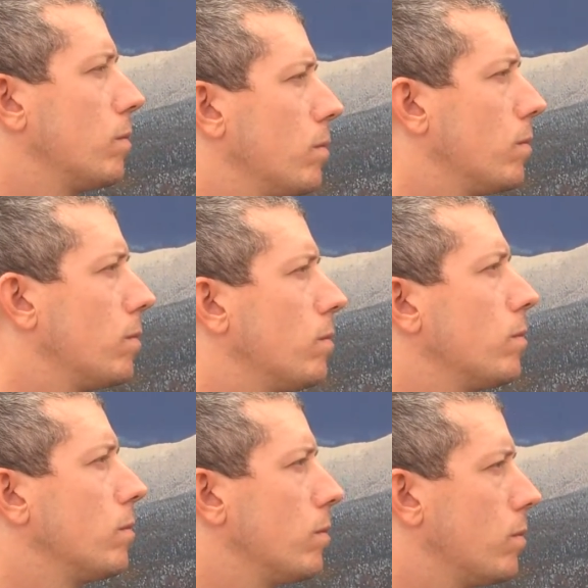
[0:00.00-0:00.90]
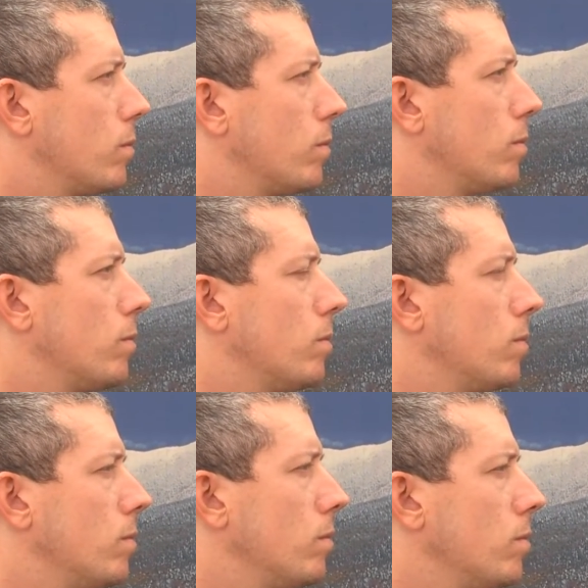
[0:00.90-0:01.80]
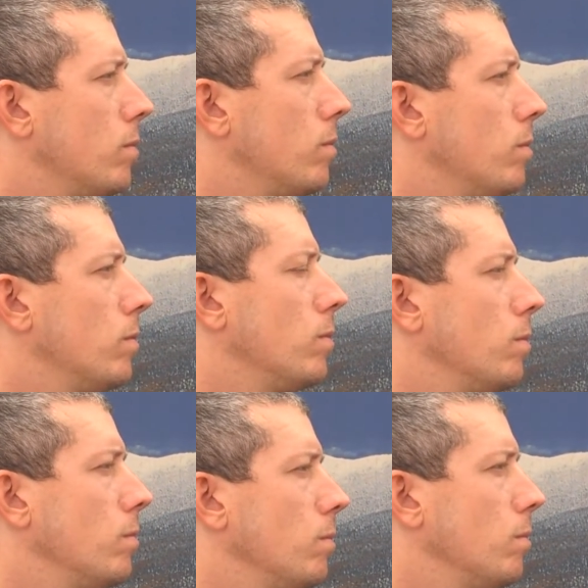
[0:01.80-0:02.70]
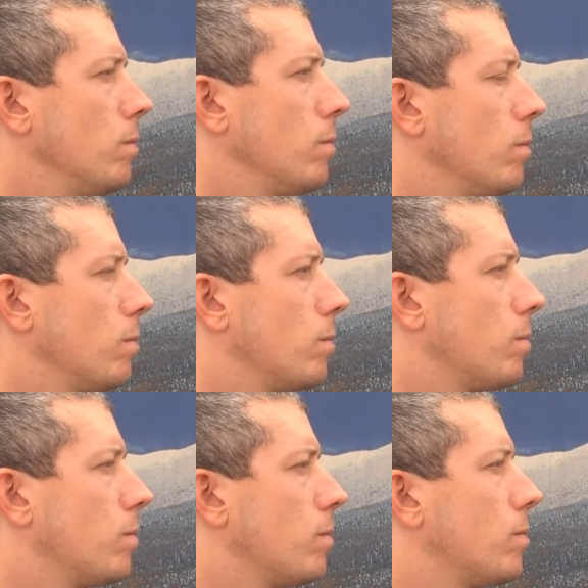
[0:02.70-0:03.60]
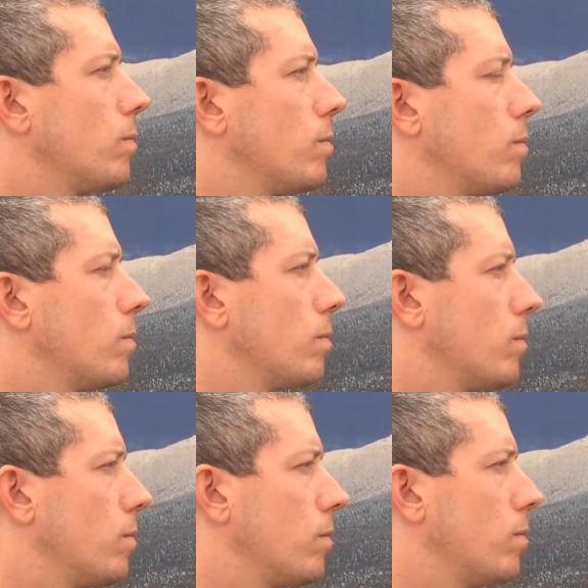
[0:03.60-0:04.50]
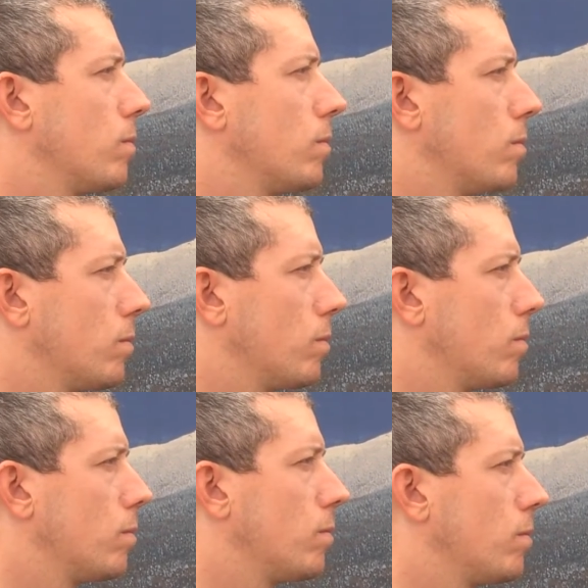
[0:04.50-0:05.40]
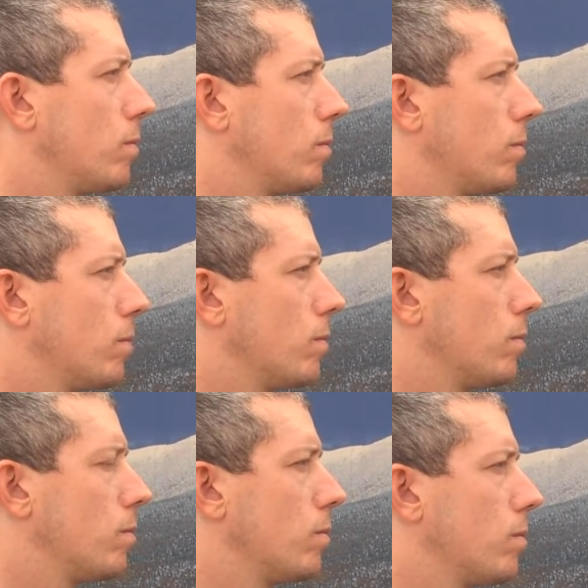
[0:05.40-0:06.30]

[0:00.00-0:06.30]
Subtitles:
(not speaking)